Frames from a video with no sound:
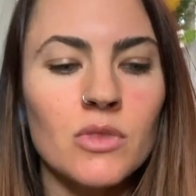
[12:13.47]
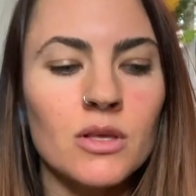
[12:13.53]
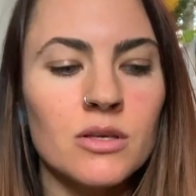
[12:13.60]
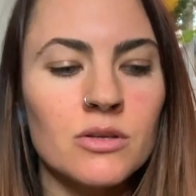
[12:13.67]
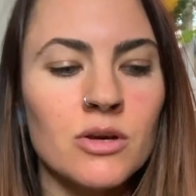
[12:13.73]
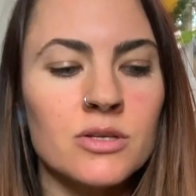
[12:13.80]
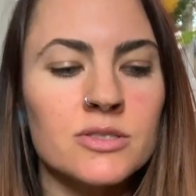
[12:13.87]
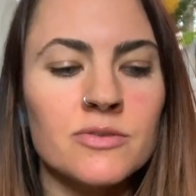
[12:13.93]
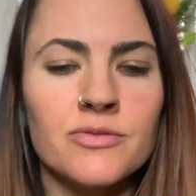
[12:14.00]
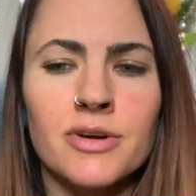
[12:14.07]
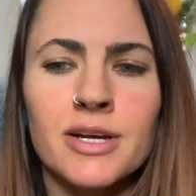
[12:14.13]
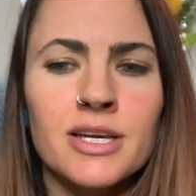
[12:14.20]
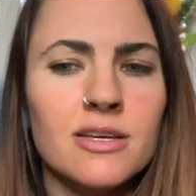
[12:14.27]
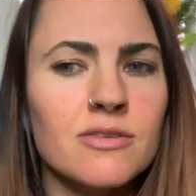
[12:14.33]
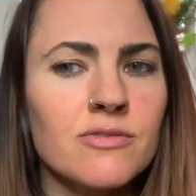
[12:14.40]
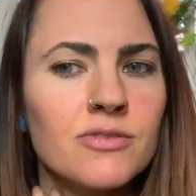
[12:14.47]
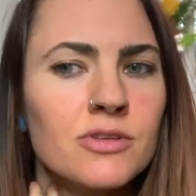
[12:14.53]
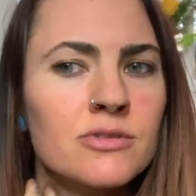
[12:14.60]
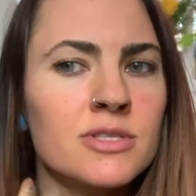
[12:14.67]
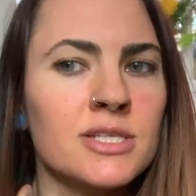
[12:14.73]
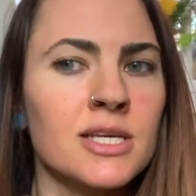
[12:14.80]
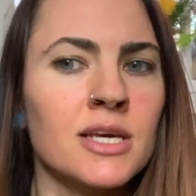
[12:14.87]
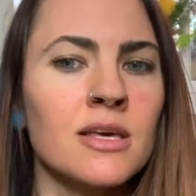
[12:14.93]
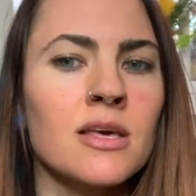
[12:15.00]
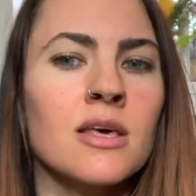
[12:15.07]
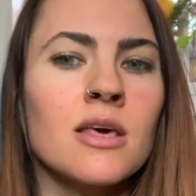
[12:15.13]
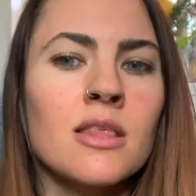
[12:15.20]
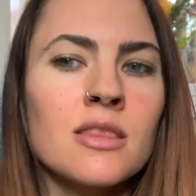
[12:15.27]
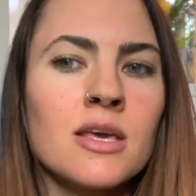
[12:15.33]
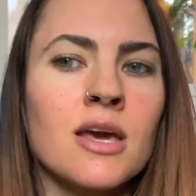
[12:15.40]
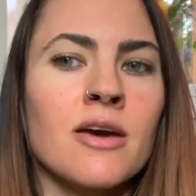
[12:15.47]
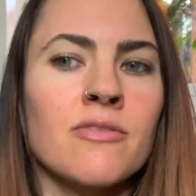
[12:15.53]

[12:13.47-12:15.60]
you know, it's a very confusing thing.